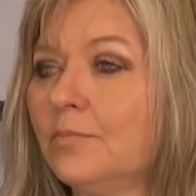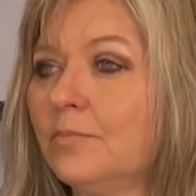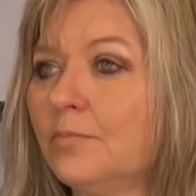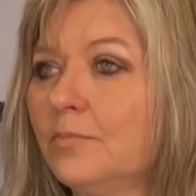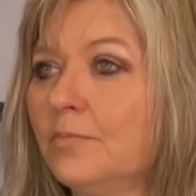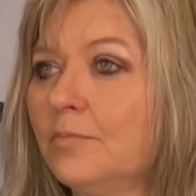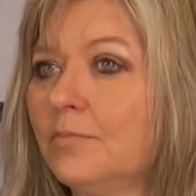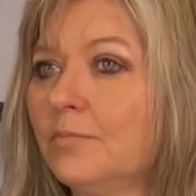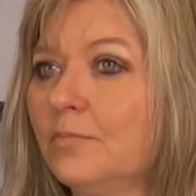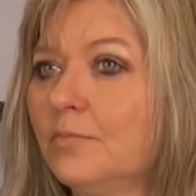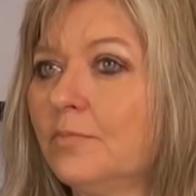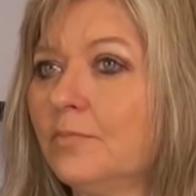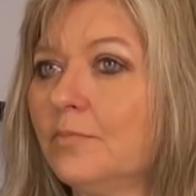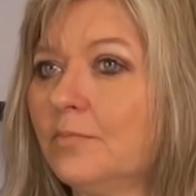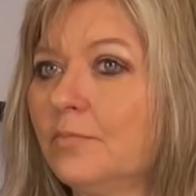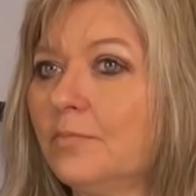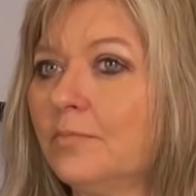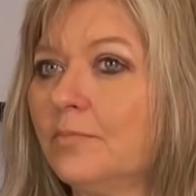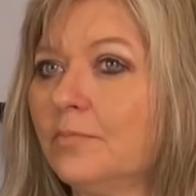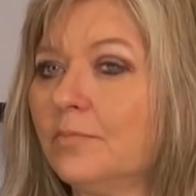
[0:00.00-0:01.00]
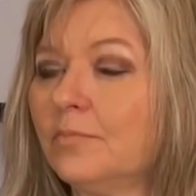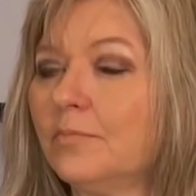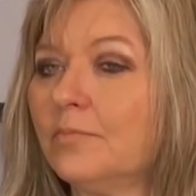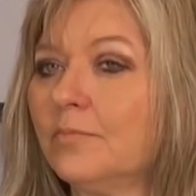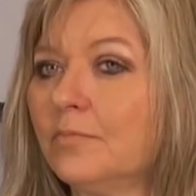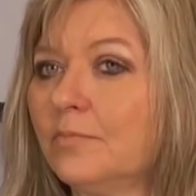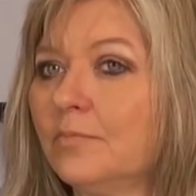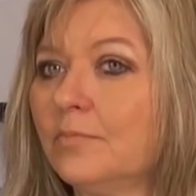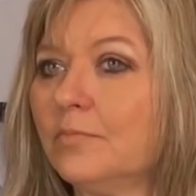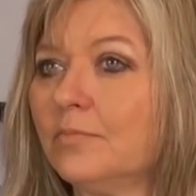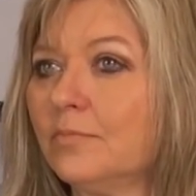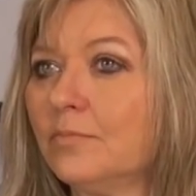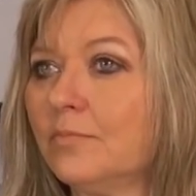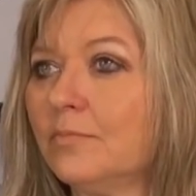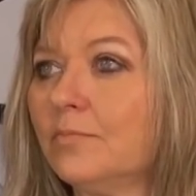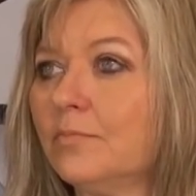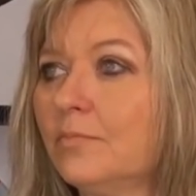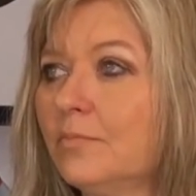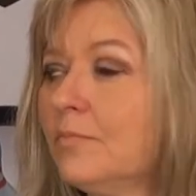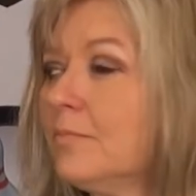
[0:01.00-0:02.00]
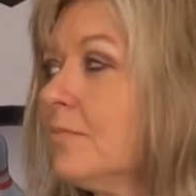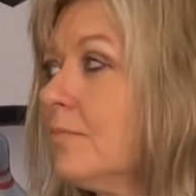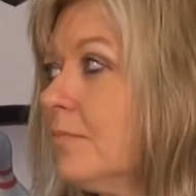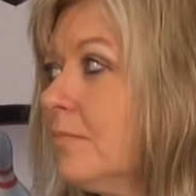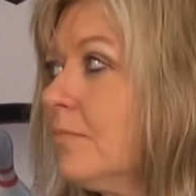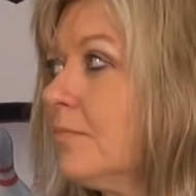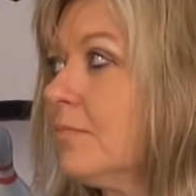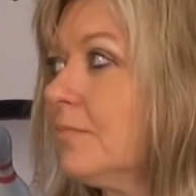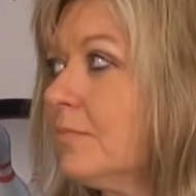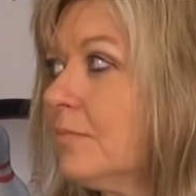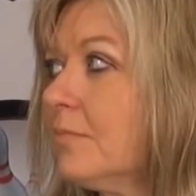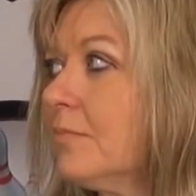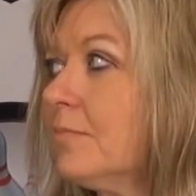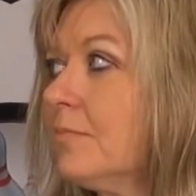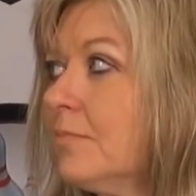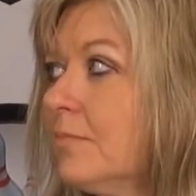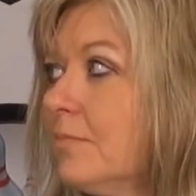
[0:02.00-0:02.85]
(not speaking)